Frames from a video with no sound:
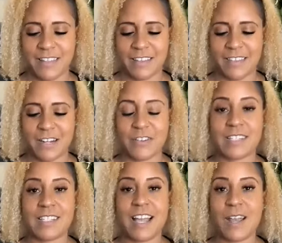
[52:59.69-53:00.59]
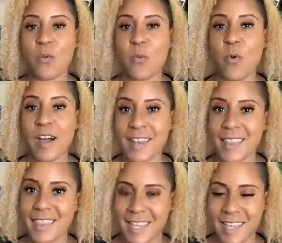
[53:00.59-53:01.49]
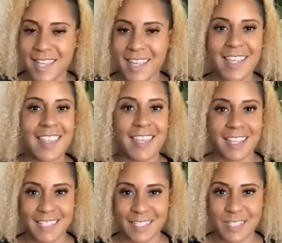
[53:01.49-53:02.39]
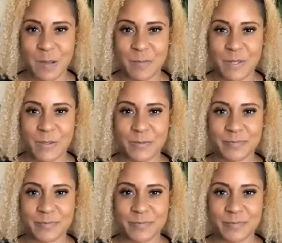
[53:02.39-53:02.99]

There is not one thing that can stop you.